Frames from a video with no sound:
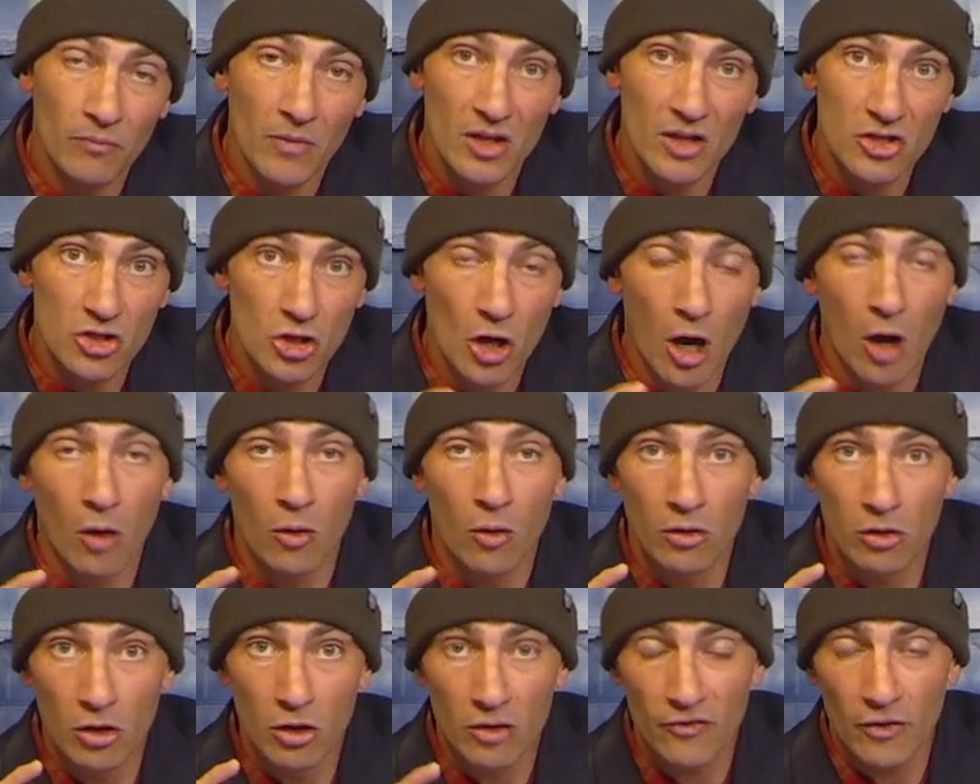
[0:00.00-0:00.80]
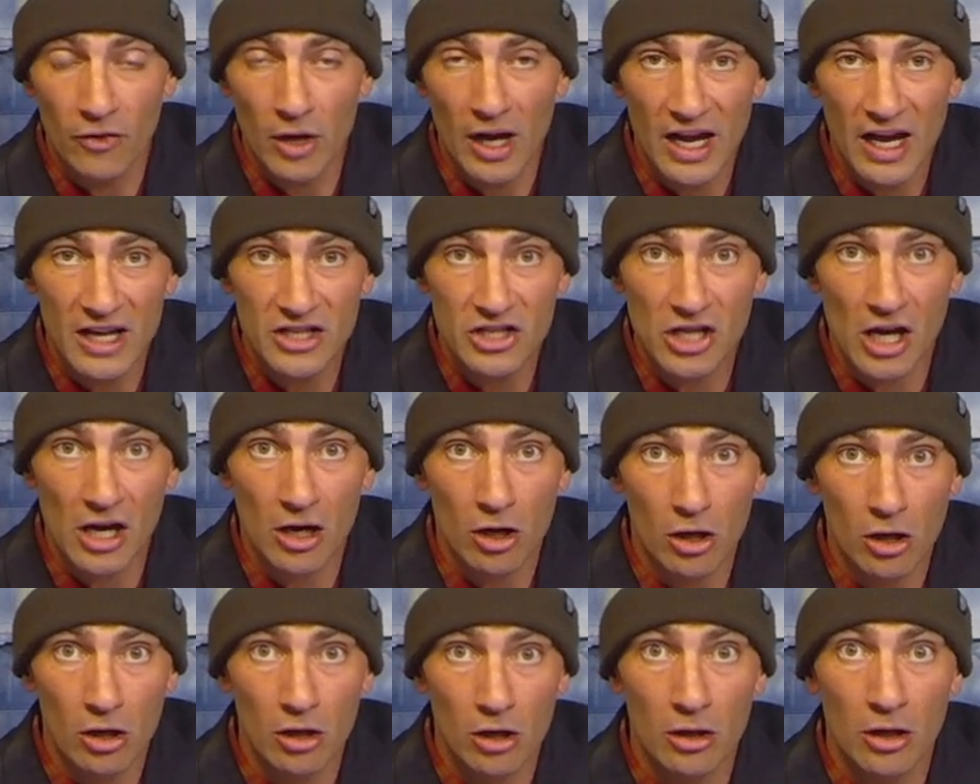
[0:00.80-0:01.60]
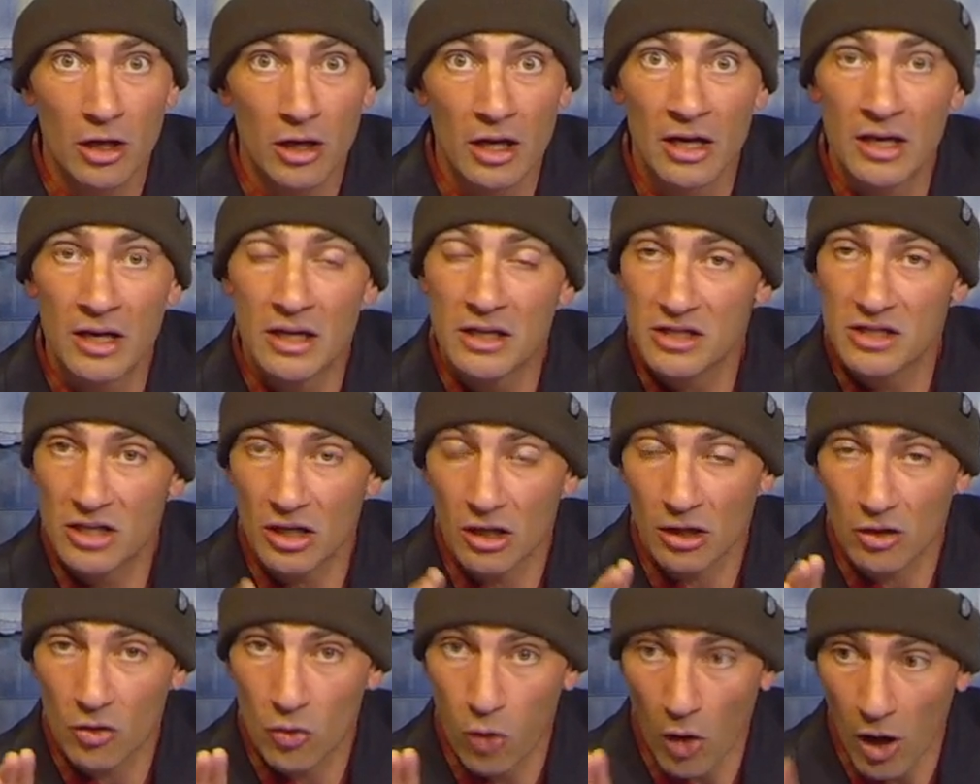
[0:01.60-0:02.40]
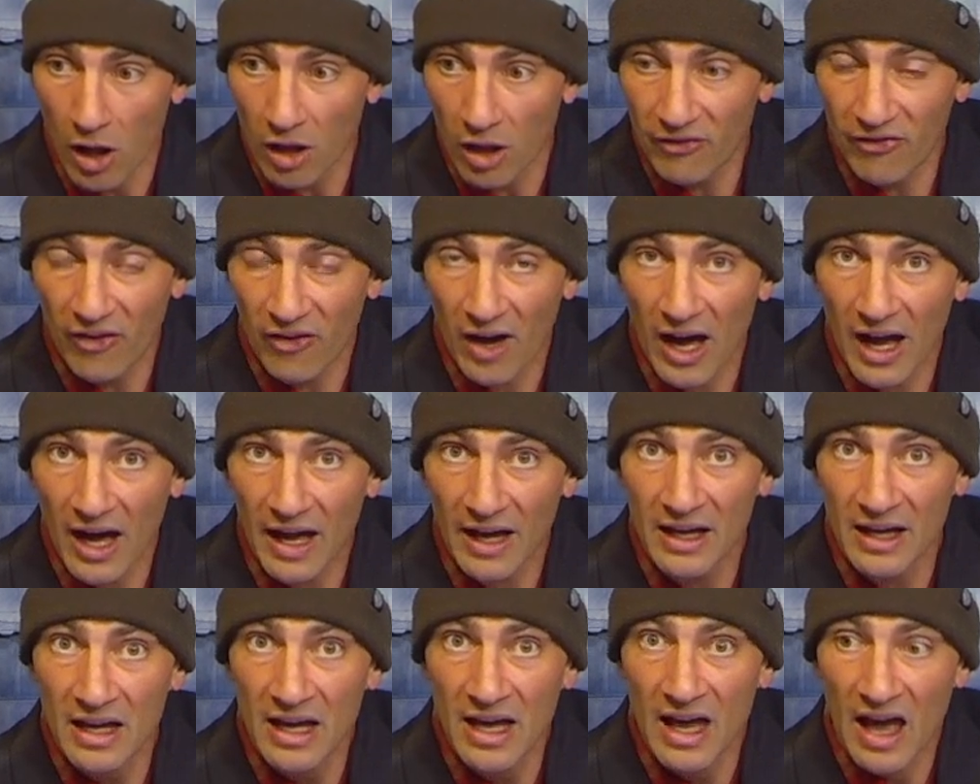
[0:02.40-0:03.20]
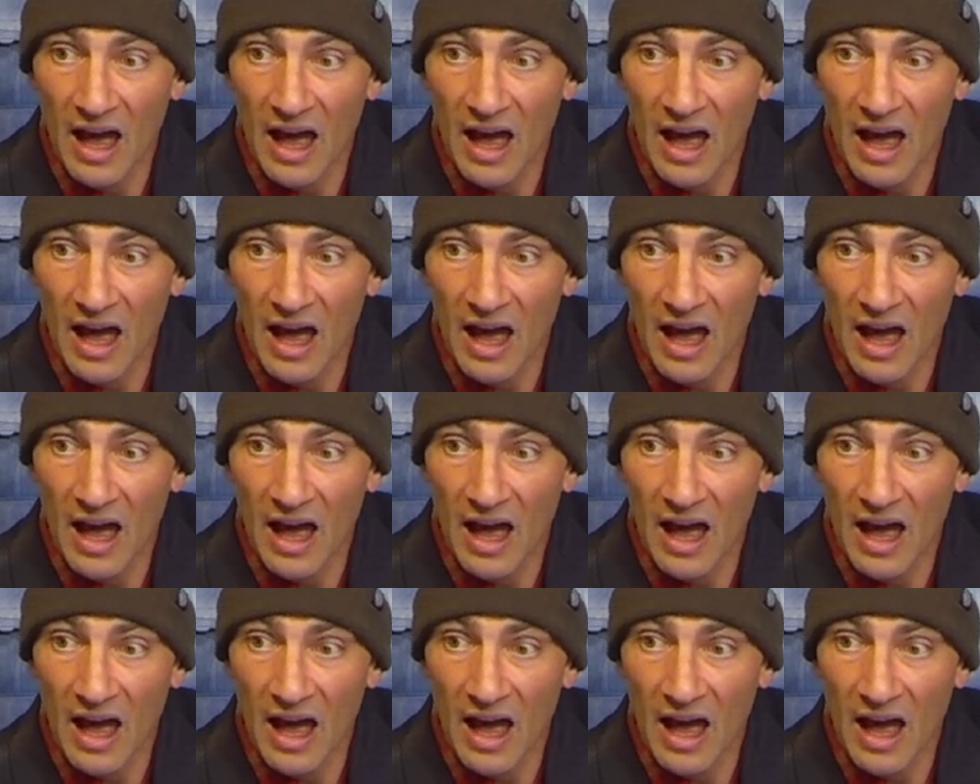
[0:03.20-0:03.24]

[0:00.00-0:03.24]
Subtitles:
So look for AJ Hurt to qualify